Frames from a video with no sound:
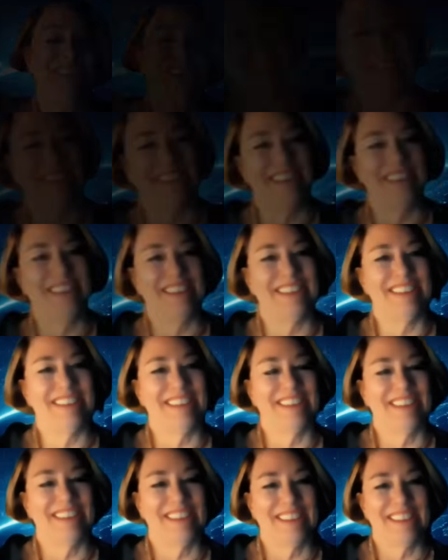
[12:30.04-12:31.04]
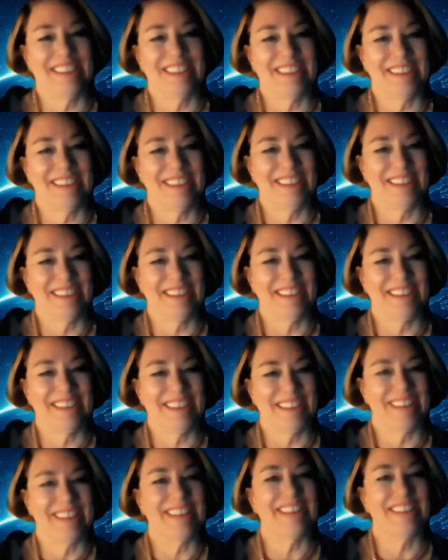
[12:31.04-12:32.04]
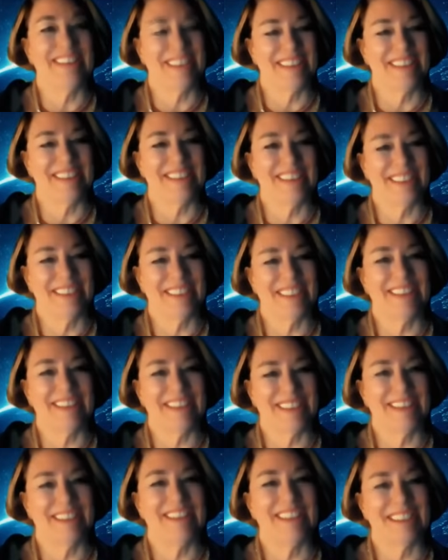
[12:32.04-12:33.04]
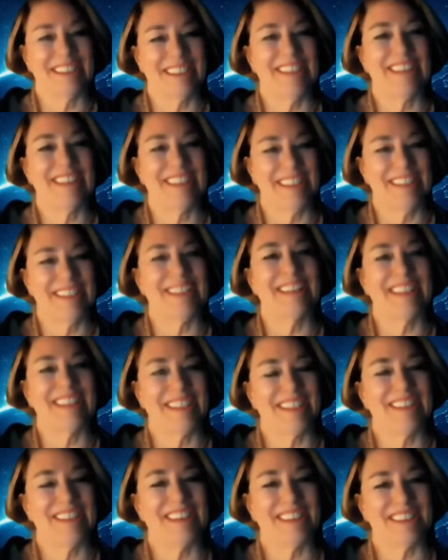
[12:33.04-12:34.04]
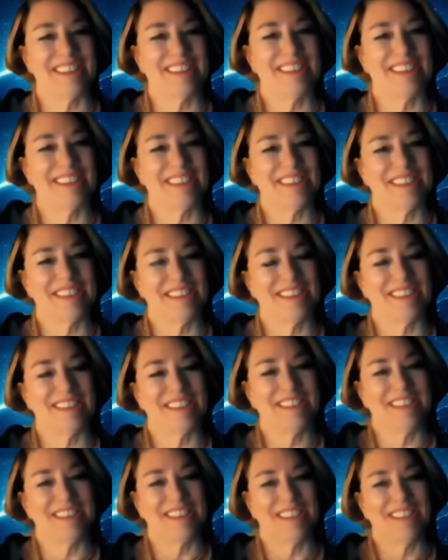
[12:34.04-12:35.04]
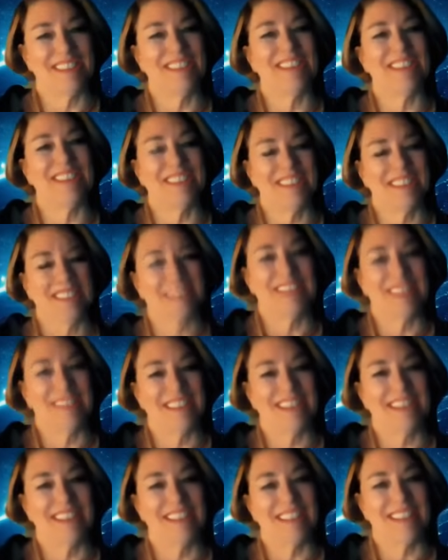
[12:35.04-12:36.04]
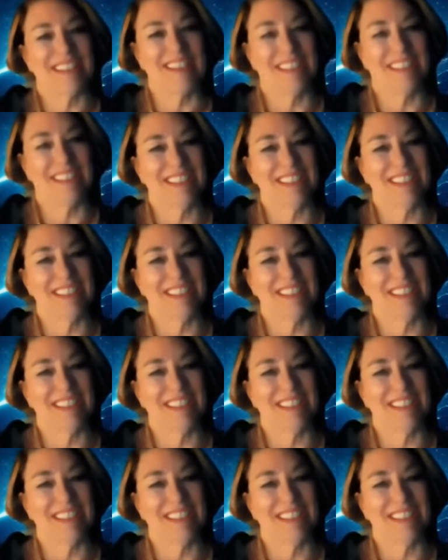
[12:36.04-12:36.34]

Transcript: The person shown says nothing.